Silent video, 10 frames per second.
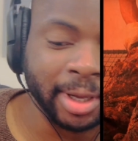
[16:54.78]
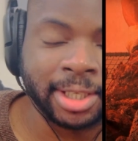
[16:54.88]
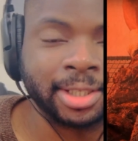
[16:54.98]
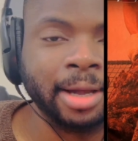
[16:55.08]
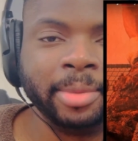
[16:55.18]

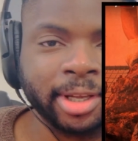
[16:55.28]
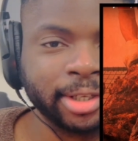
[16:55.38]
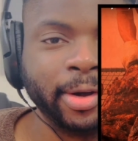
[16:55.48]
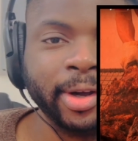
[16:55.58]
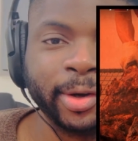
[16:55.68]
stomach is
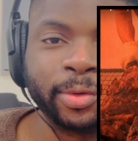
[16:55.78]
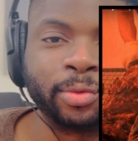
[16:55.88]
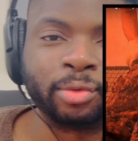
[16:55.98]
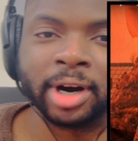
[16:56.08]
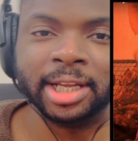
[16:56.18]
going
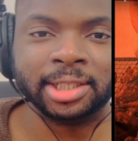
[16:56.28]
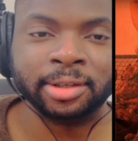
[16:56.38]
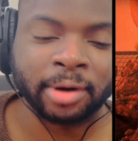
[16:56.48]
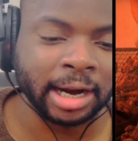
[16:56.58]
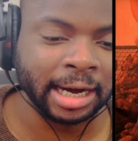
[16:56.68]
crazy
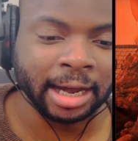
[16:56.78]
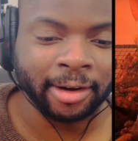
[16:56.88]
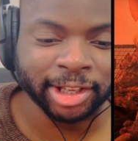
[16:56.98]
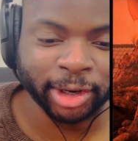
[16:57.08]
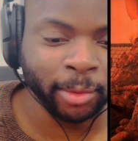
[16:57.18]
right now.
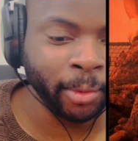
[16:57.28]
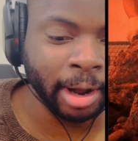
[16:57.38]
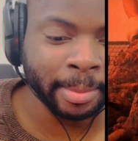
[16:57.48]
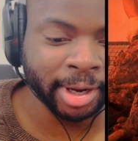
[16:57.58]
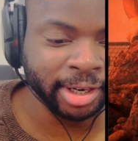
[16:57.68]
I don't know what
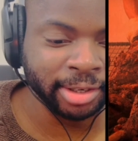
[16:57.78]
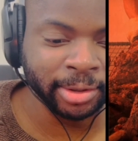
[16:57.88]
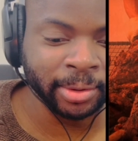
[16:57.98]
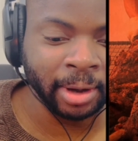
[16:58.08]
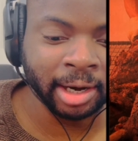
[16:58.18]
I'm going to
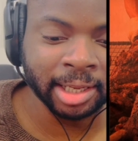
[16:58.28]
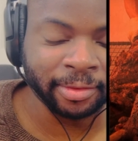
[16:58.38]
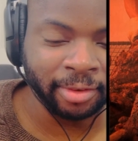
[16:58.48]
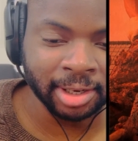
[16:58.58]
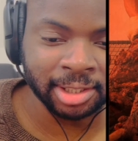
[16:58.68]
do. I need to
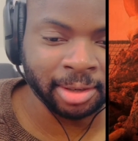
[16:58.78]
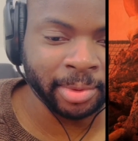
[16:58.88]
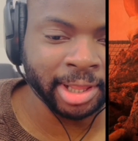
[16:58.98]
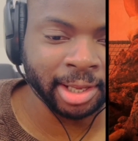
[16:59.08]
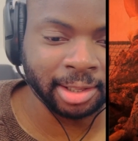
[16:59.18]
find
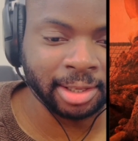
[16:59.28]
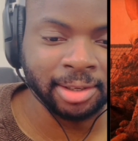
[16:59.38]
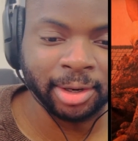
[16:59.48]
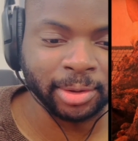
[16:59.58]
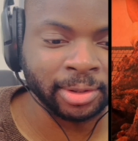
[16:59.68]
somewhere that,
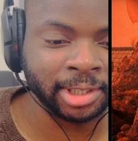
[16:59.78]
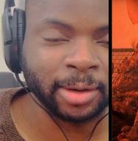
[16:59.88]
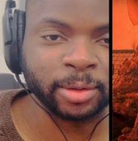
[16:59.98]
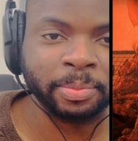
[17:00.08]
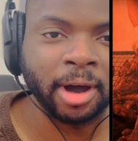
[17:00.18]
you know,
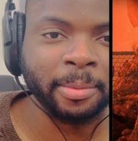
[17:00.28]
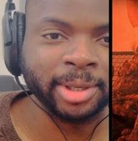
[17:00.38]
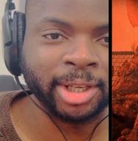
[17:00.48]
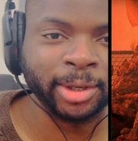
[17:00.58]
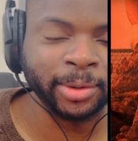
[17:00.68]
sells
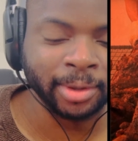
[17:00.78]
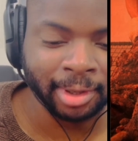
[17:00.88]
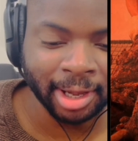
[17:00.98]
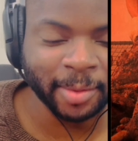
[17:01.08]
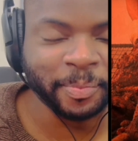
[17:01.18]
barbecue
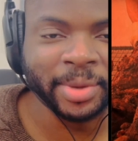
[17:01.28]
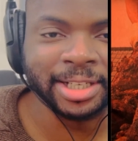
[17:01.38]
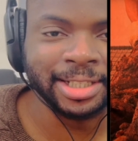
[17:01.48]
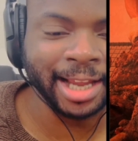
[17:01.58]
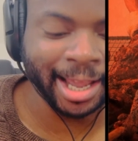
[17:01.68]
at
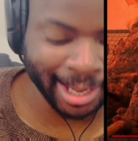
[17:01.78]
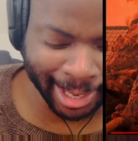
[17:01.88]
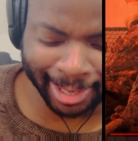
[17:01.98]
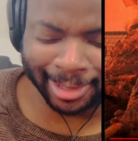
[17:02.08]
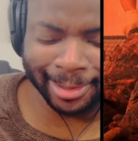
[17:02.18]
midday.
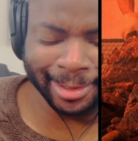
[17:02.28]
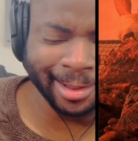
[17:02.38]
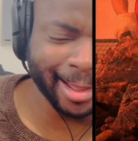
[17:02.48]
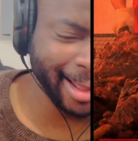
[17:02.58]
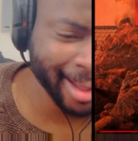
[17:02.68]

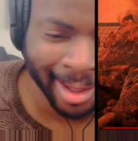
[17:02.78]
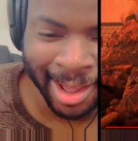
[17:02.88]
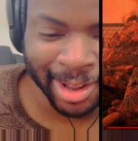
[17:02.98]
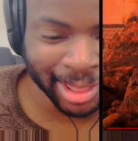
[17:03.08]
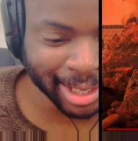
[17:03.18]

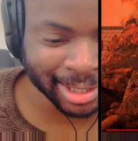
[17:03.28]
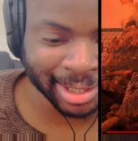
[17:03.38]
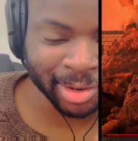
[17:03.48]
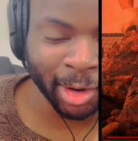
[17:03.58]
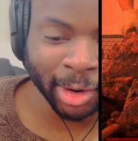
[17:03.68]
This
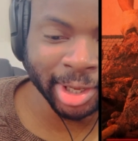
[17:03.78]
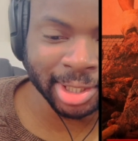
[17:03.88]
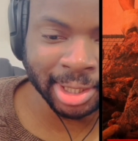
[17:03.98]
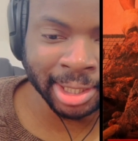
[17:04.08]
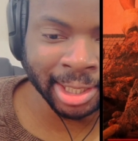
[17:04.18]
is
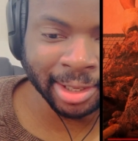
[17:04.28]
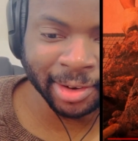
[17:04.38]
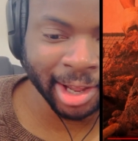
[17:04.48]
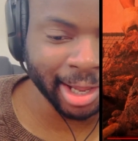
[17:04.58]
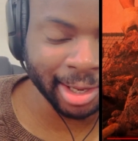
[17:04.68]
honestly
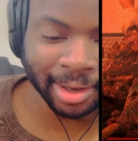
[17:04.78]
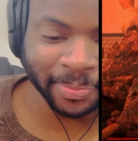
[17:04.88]
like,